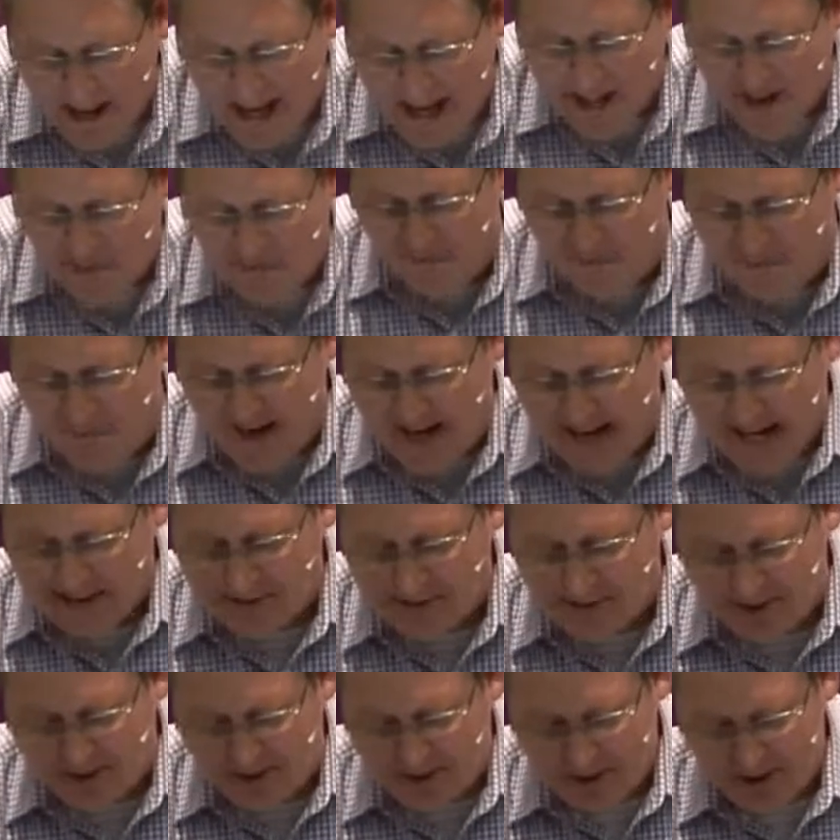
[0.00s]

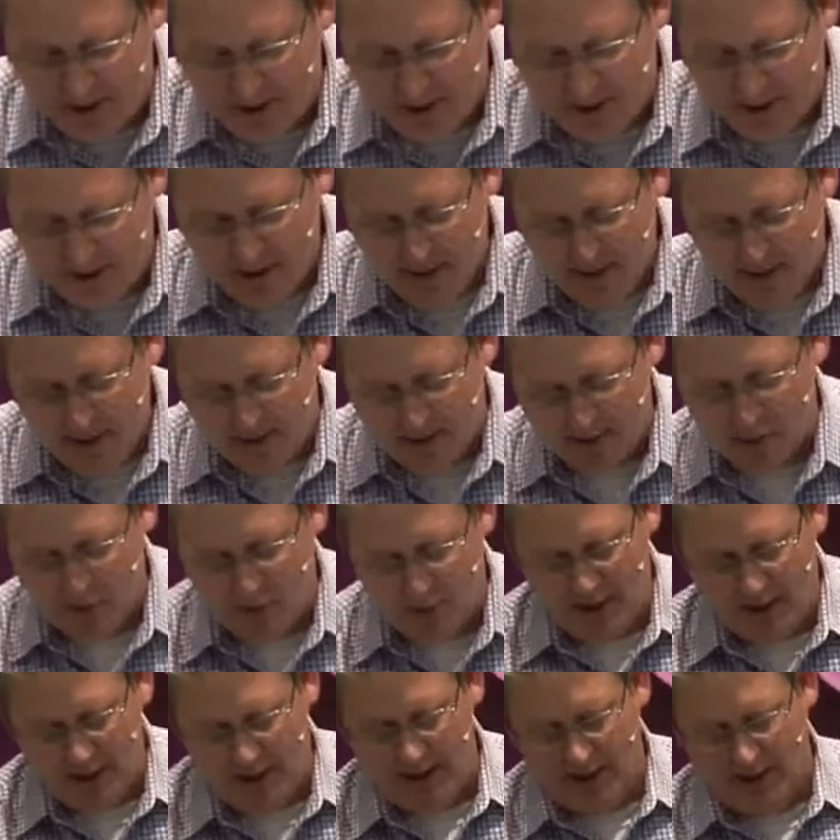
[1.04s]
benefit as
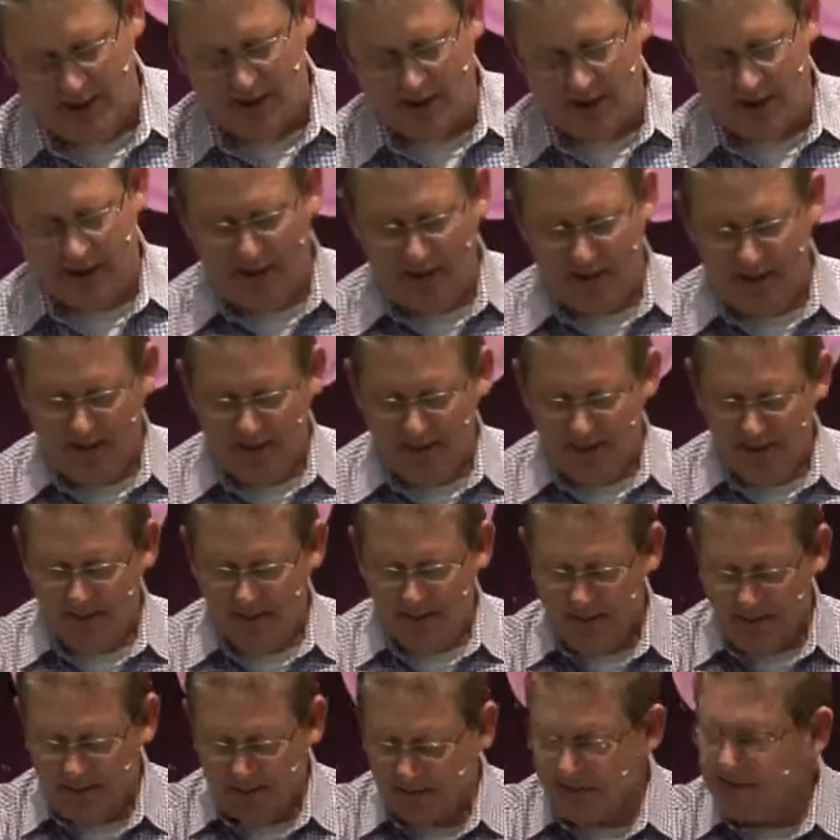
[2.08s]
well.
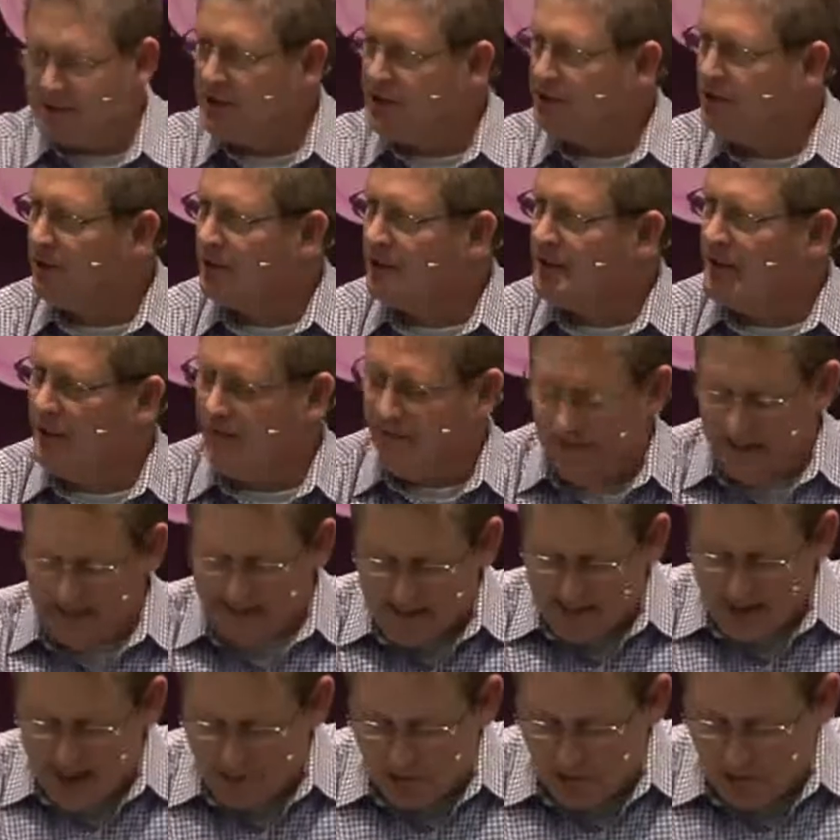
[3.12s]
You see, your giving
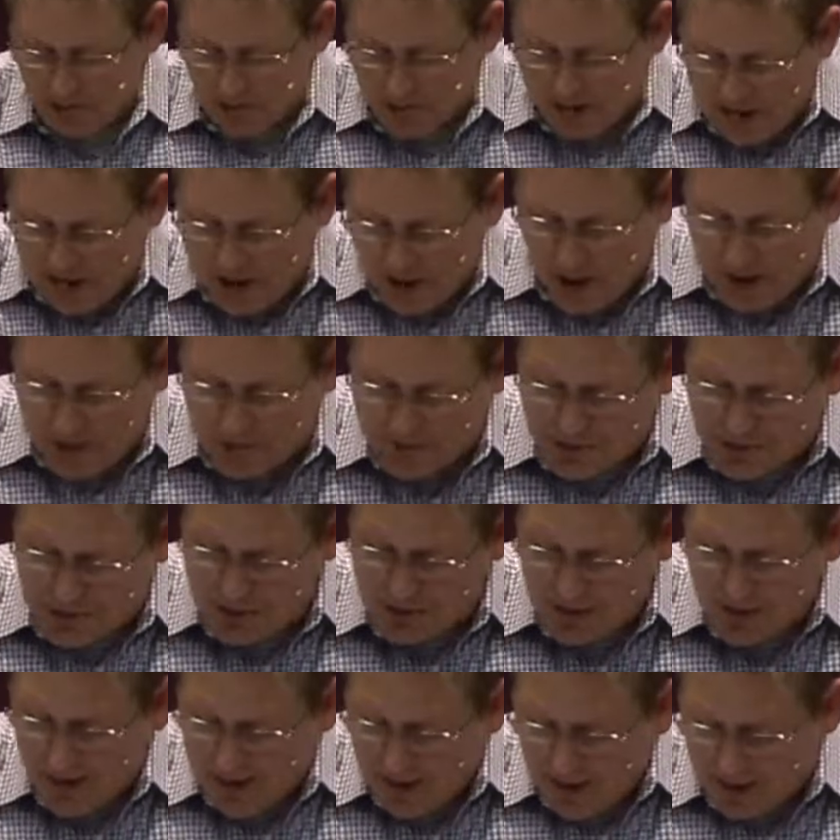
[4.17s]
not only
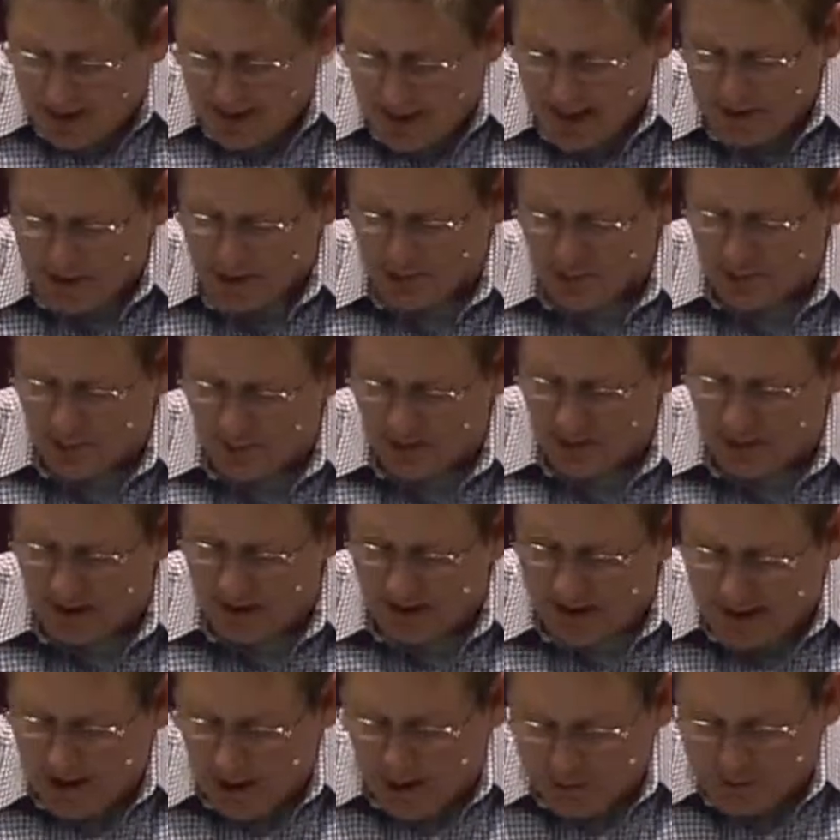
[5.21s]
helps God's
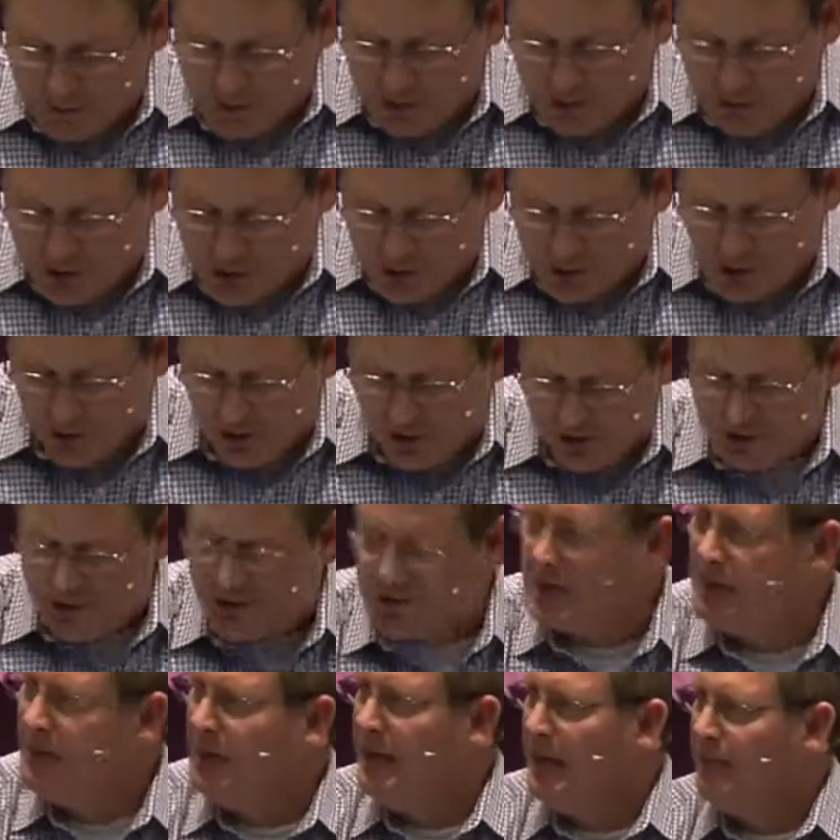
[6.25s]
work and helps the
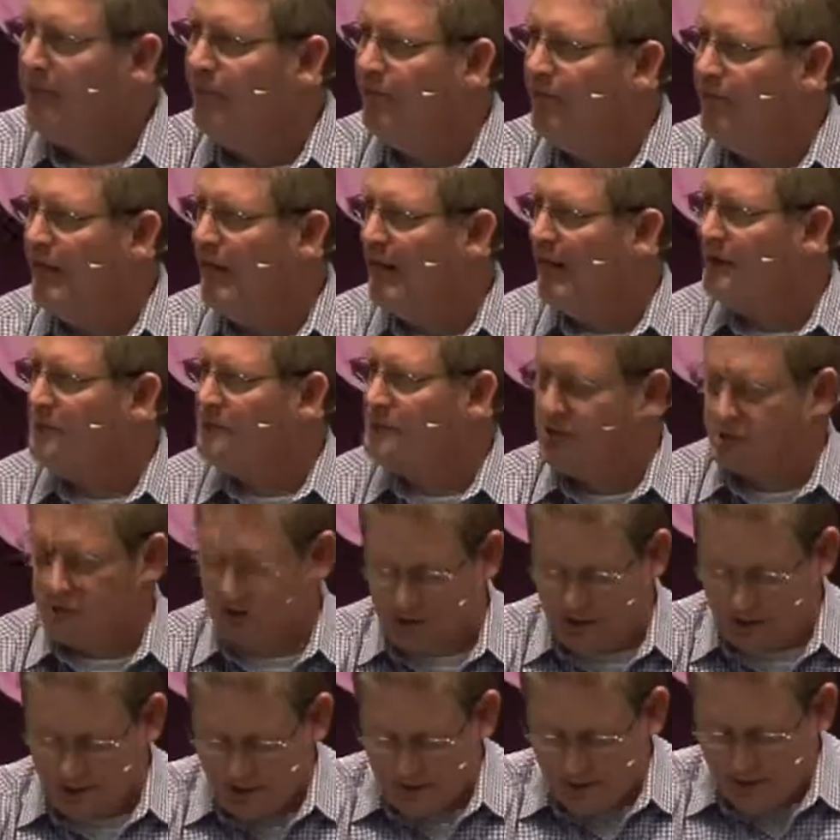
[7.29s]
church
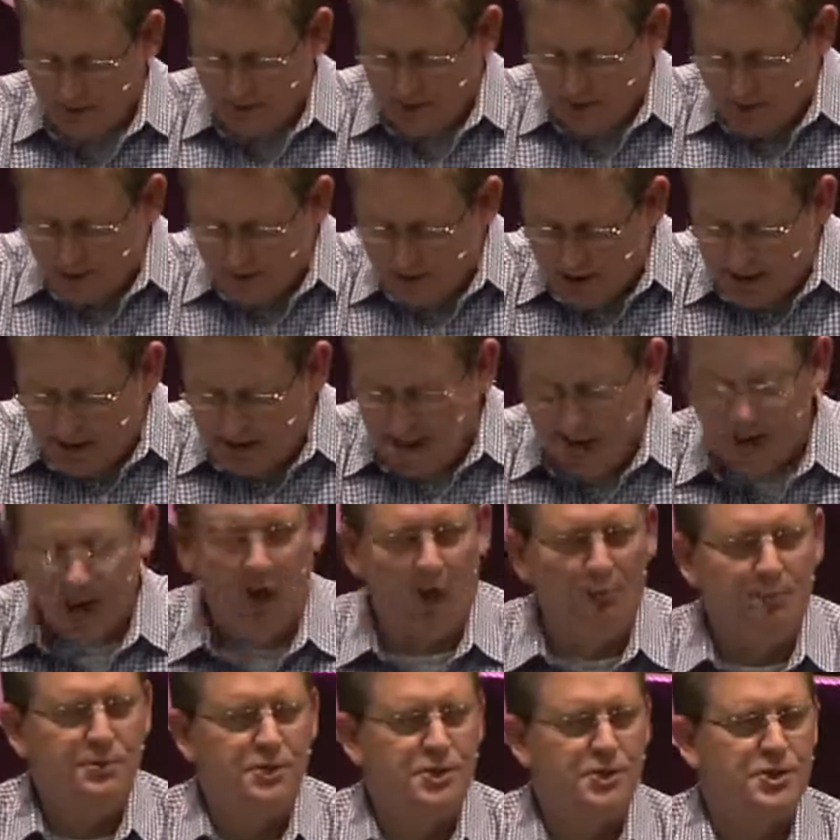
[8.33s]
advance, but it
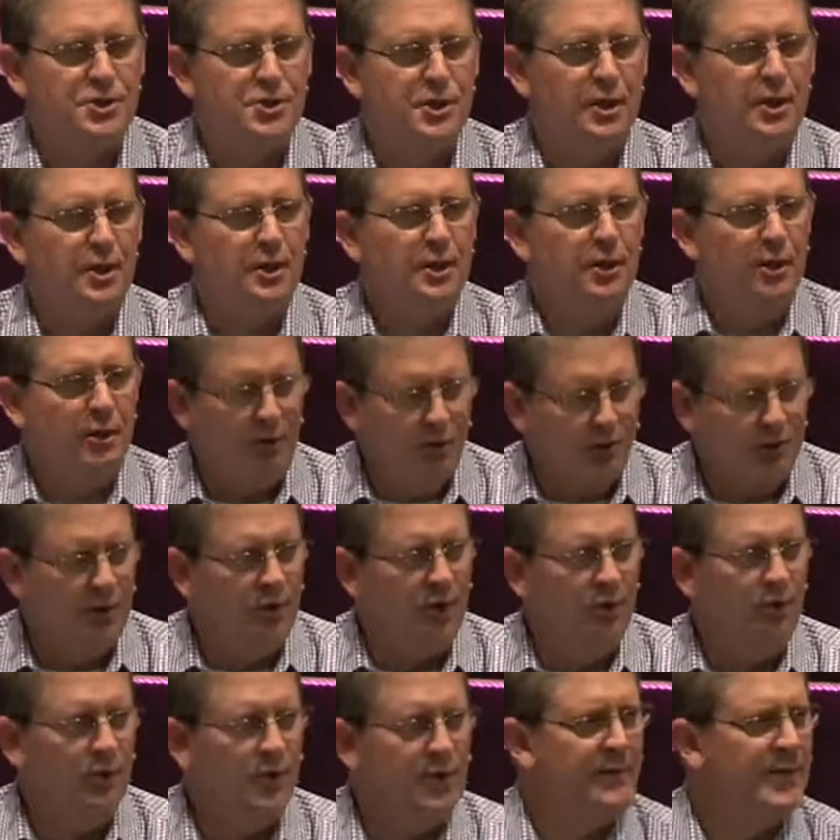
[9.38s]
helps you.
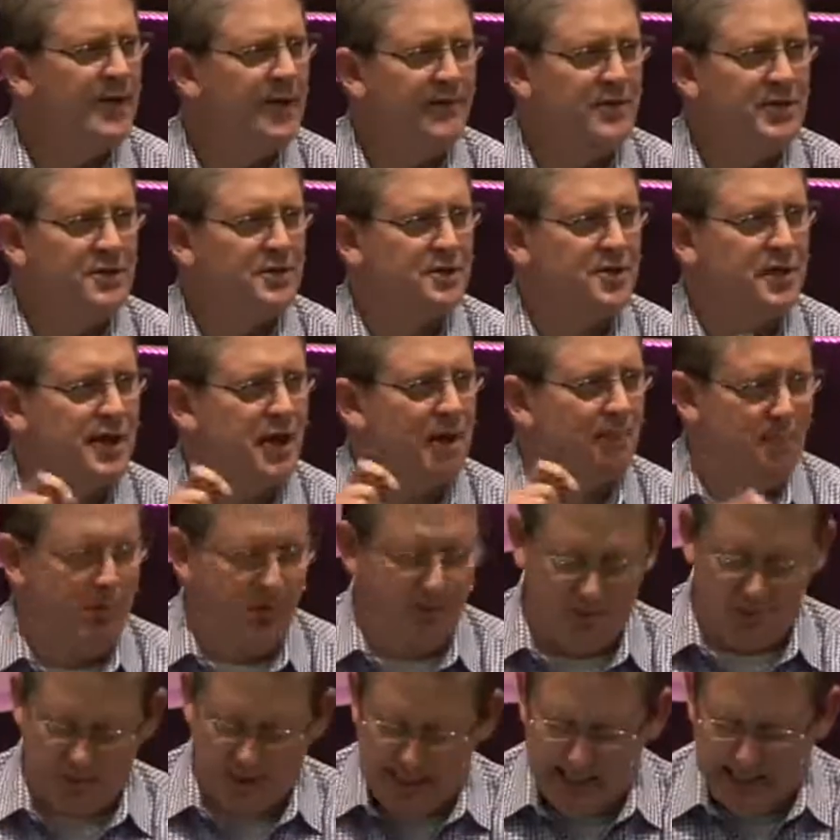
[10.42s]
Let me give you just a couple
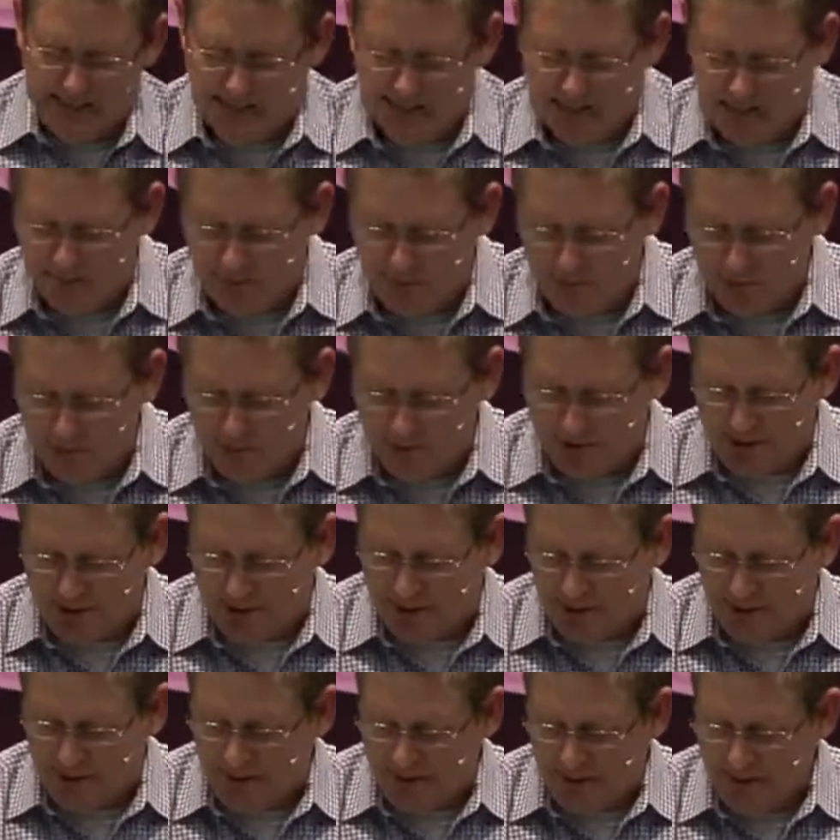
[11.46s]
of ways, and I'm almost
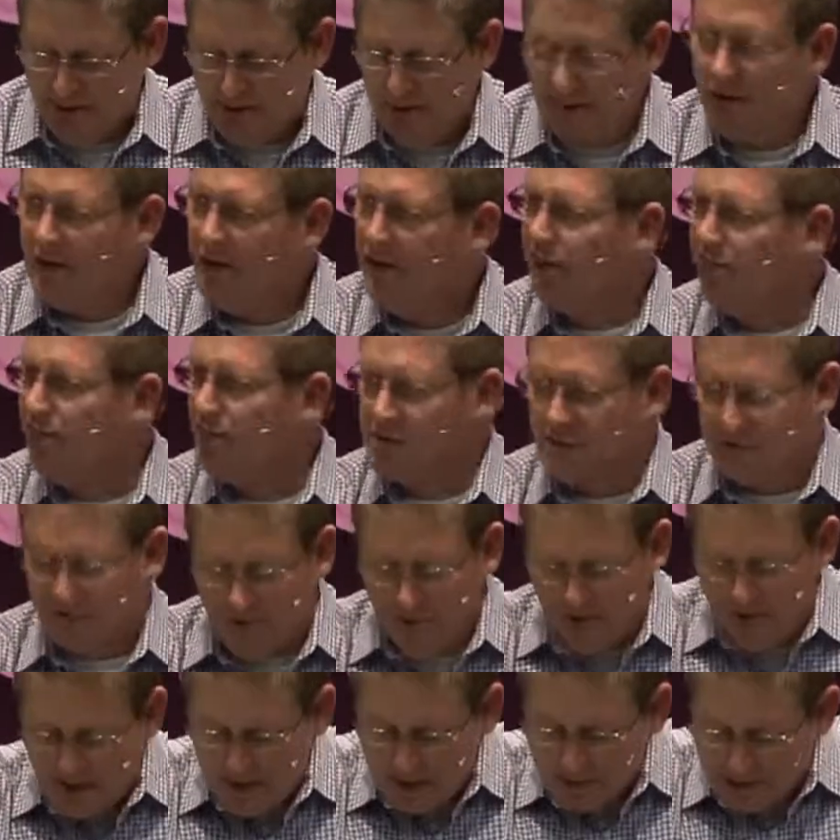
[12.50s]
done. First of
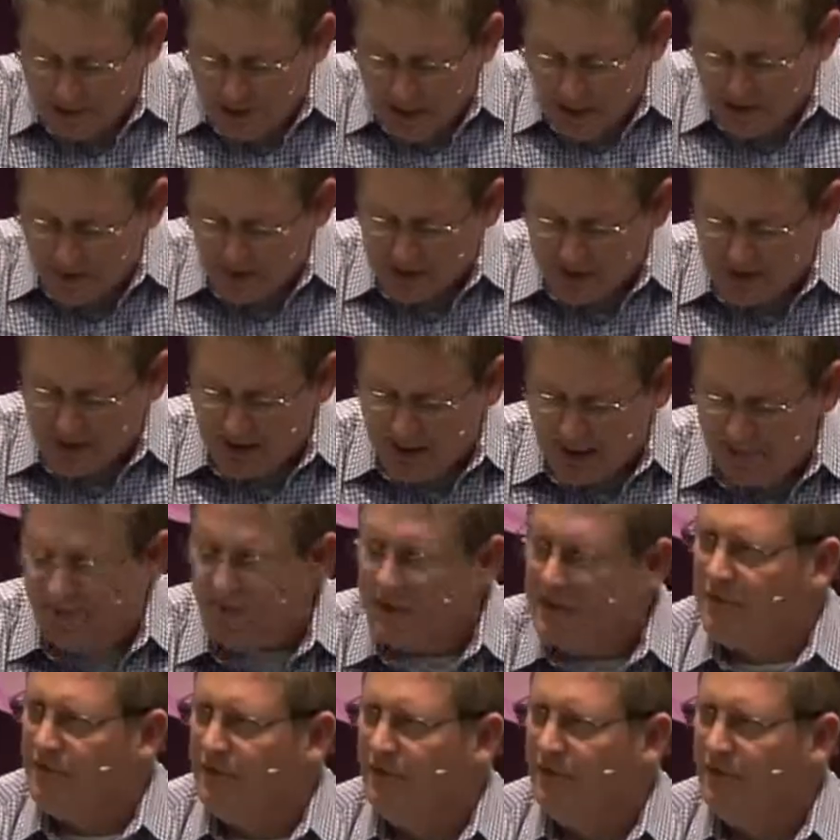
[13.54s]
all, generous giving